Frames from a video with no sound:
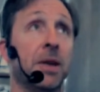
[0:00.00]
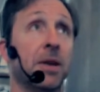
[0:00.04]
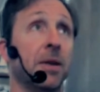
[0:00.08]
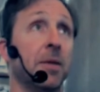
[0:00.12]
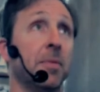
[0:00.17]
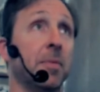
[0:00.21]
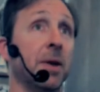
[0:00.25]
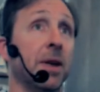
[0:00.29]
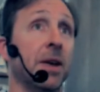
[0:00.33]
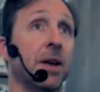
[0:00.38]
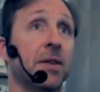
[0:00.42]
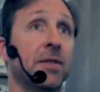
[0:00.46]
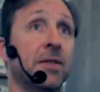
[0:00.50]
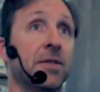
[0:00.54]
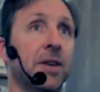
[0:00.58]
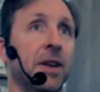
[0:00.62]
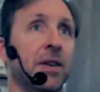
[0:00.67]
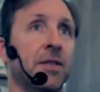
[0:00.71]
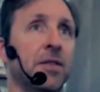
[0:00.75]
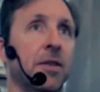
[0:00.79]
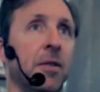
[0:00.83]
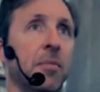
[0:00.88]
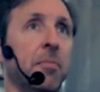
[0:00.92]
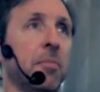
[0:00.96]
Because
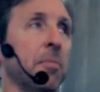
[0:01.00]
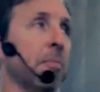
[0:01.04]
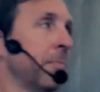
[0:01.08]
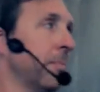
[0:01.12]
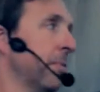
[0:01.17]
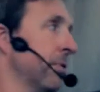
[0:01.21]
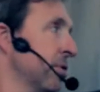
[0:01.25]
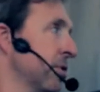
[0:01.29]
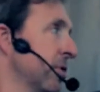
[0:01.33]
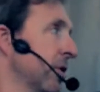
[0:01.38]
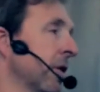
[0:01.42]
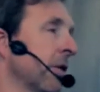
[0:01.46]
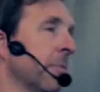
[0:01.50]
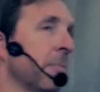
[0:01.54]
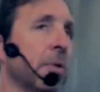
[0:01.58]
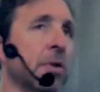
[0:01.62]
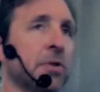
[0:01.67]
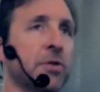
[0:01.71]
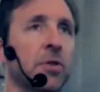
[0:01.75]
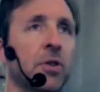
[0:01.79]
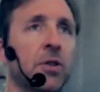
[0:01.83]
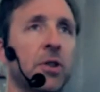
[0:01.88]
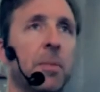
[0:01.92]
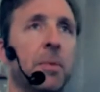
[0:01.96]
it's pushing your
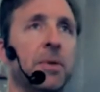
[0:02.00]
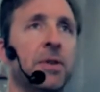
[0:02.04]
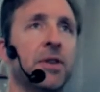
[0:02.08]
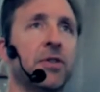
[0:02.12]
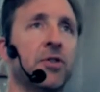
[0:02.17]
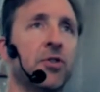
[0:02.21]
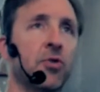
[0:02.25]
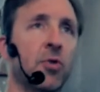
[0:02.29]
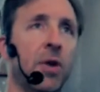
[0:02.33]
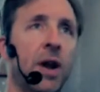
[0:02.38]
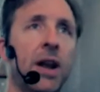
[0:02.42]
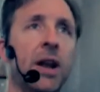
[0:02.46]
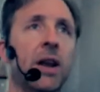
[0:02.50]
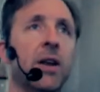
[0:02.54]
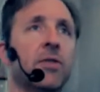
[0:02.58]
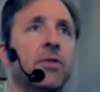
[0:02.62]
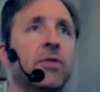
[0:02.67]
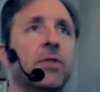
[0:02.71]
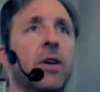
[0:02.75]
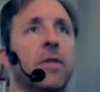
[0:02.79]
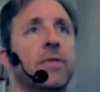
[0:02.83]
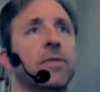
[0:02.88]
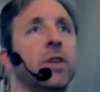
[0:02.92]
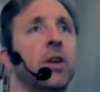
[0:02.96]
personal limits. It's training
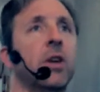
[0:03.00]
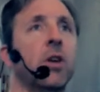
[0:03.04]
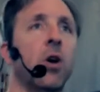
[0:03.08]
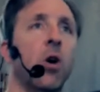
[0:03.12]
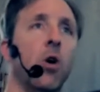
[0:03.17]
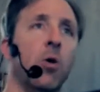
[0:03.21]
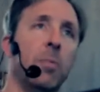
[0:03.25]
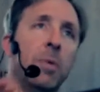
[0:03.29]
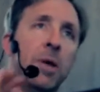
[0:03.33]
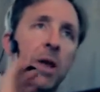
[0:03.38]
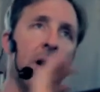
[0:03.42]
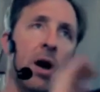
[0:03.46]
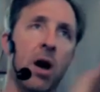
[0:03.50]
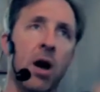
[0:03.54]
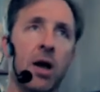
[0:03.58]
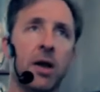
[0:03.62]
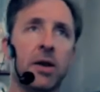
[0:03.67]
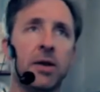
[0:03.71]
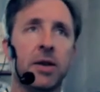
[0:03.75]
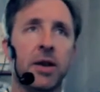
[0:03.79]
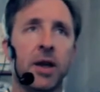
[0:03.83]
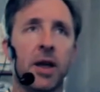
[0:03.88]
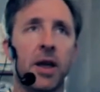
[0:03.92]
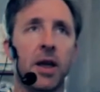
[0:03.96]
yourself to go
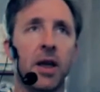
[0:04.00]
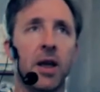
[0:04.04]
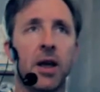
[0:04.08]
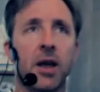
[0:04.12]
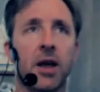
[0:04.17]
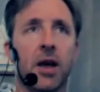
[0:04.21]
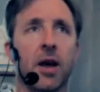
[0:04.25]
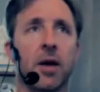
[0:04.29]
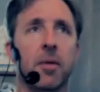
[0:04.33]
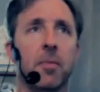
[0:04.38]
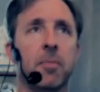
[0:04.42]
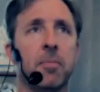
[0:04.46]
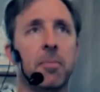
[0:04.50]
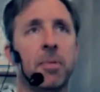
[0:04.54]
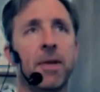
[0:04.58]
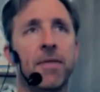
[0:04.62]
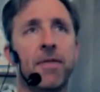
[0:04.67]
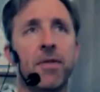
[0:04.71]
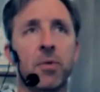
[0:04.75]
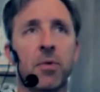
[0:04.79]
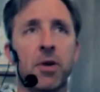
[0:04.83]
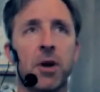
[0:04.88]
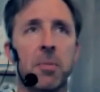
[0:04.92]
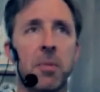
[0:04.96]
beyond. But
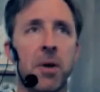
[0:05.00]
if you run a